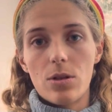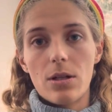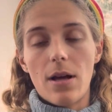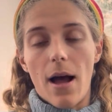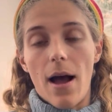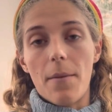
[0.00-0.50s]

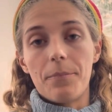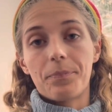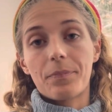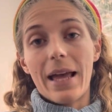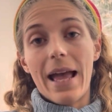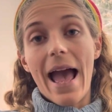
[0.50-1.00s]

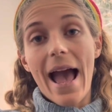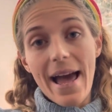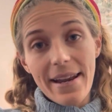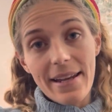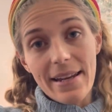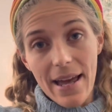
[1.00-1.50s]

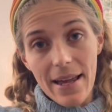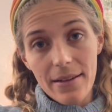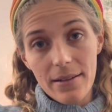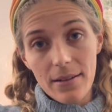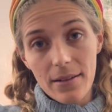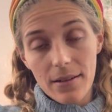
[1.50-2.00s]
NNN,
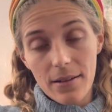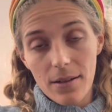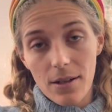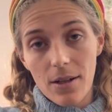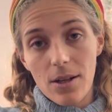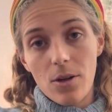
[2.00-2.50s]

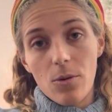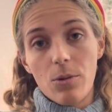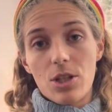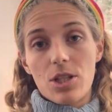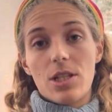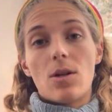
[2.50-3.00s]
which
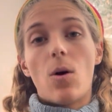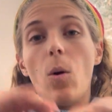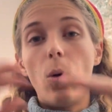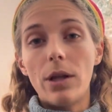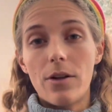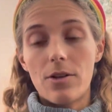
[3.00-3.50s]
is this
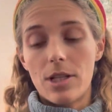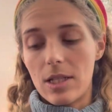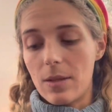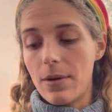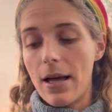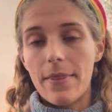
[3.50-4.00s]
whole nother
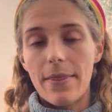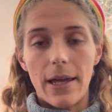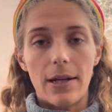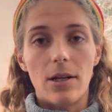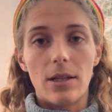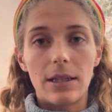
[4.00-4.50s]
system
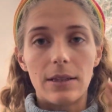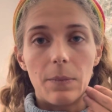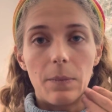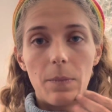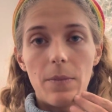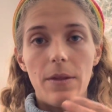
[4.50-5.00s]
that
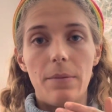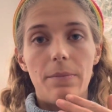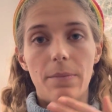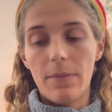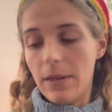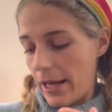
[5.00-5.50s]

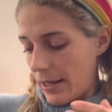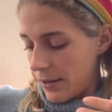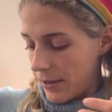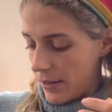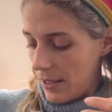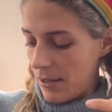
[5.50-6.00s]

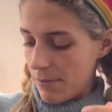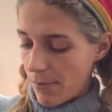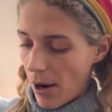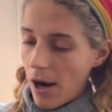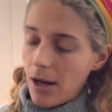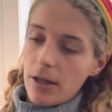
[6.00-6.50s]
the
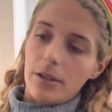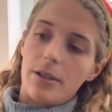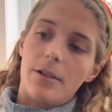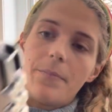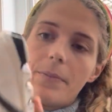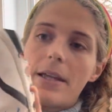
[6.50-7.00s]
bar,
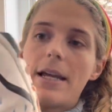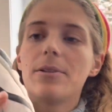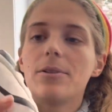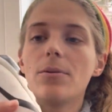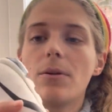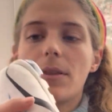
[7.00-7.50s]
and I
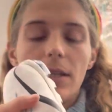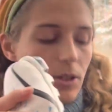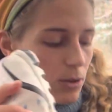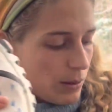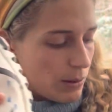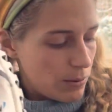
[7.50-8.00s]
don't think
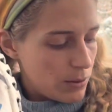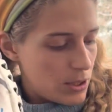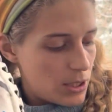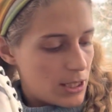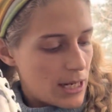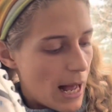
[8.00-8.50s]
you'll be able to
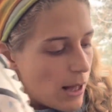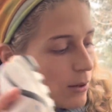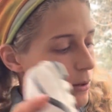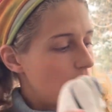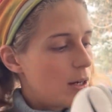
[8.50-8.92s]
tell.